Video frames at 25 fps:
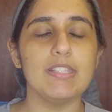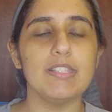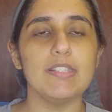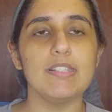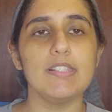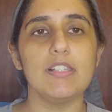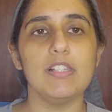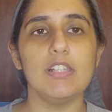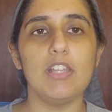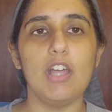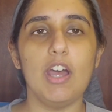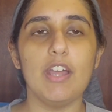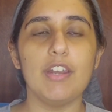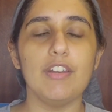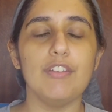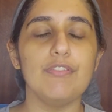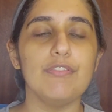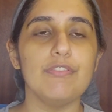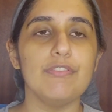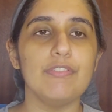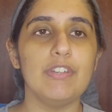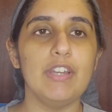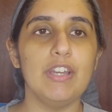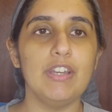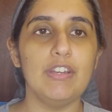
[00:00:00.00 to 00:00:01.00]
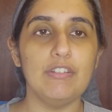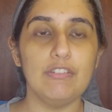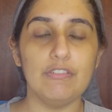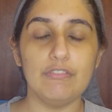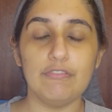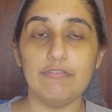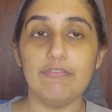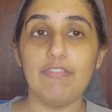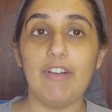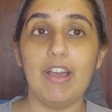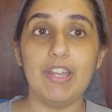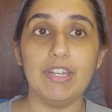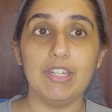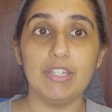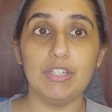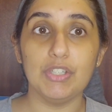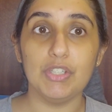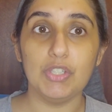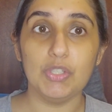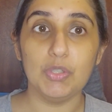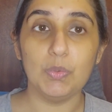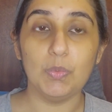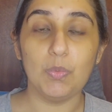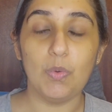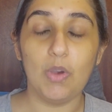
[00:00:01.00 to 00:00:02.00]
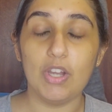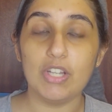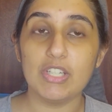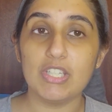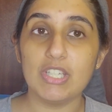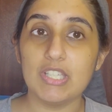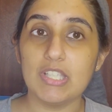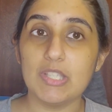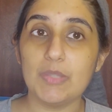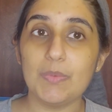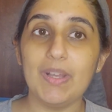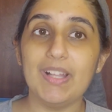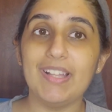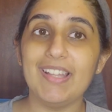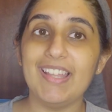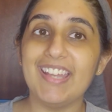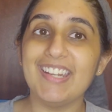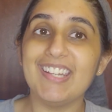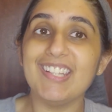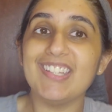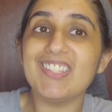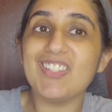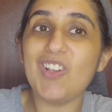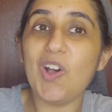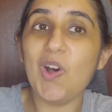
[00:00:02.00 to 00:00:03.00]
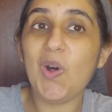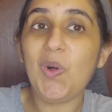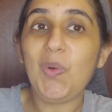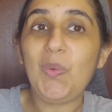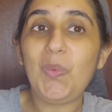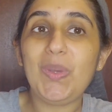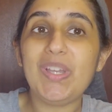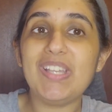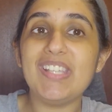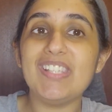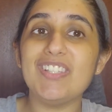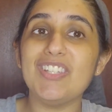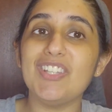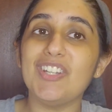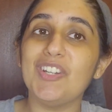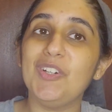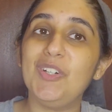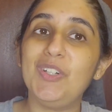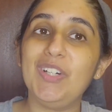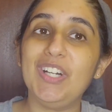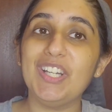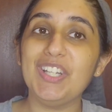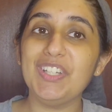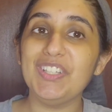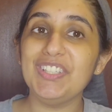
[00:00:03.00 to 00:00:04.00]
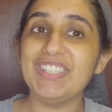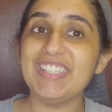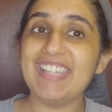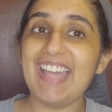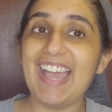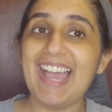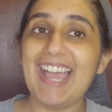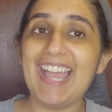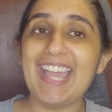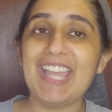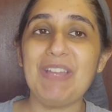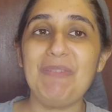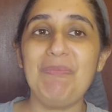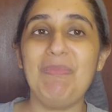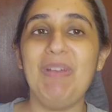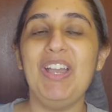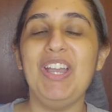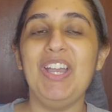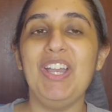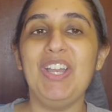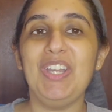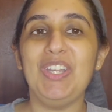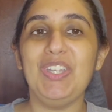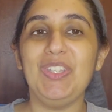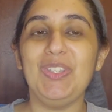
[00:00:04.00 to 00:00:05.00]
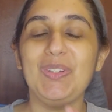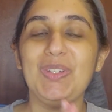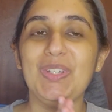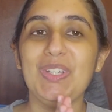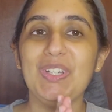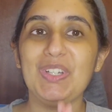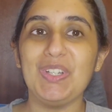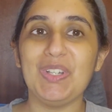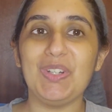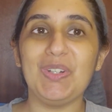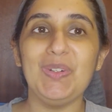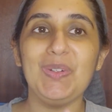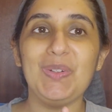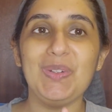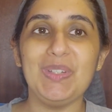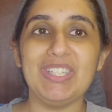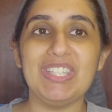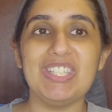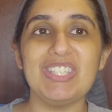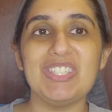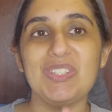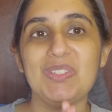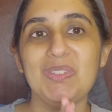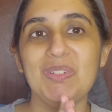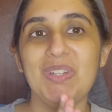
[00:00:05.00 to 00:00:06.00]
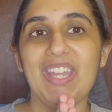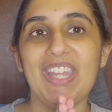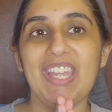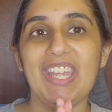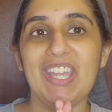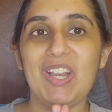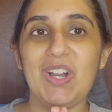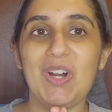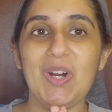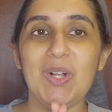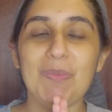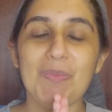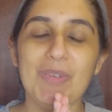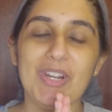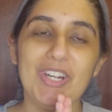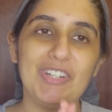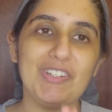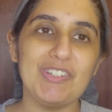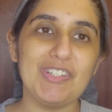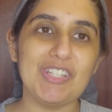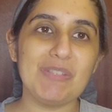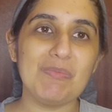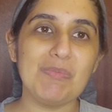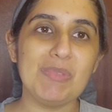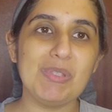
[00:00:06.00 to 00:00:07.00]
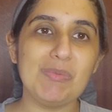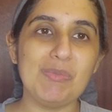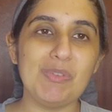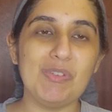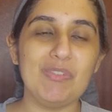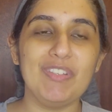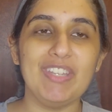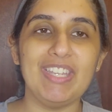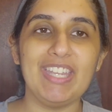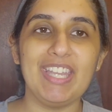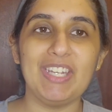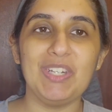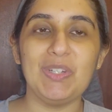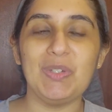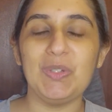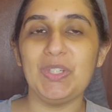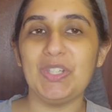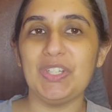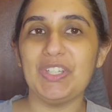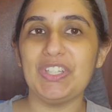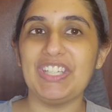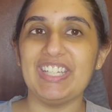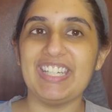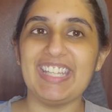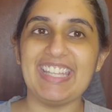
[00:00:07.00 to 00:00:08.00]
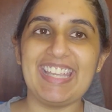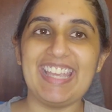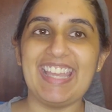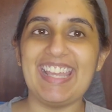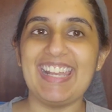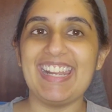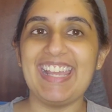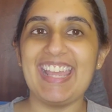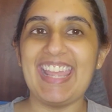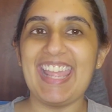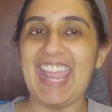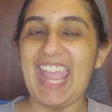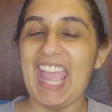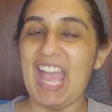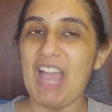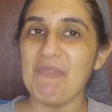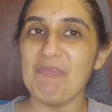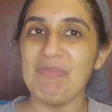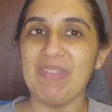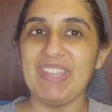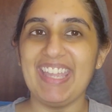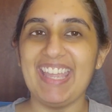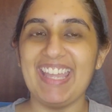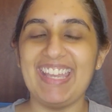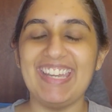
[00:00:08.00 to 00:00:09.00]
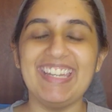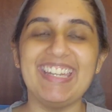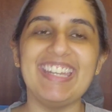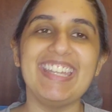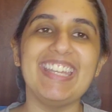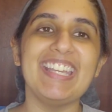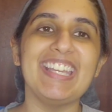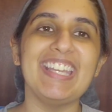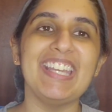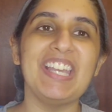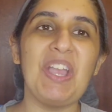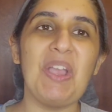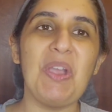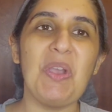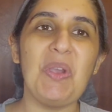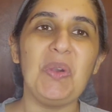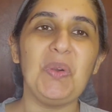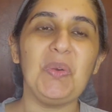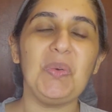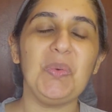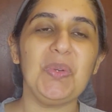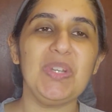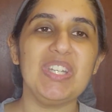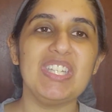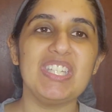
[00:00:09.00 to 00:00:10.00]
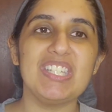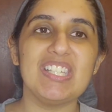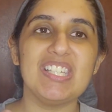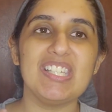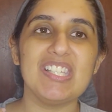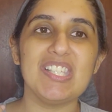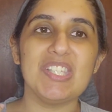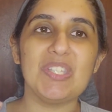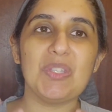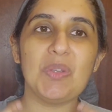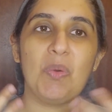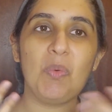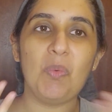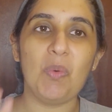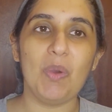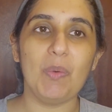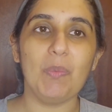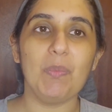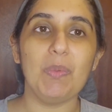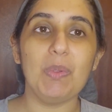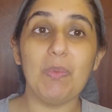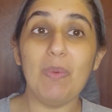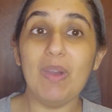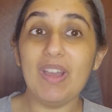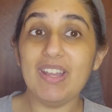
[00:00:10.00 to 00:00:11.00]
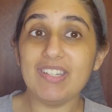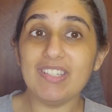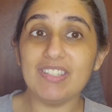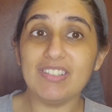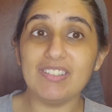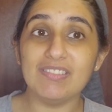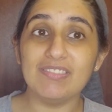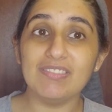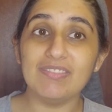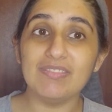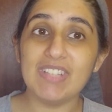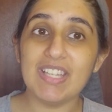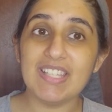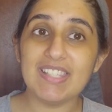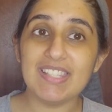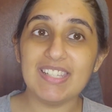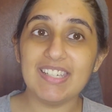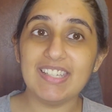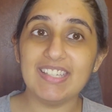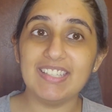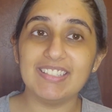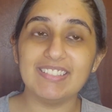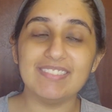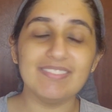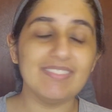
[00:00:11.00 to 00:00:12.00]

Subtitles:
It's a lot of fun to watch as well, and it's always a good time. You can go into a Hallmark Christmas movie and know you're gonna get a happy ending, which is what we want, isn't it?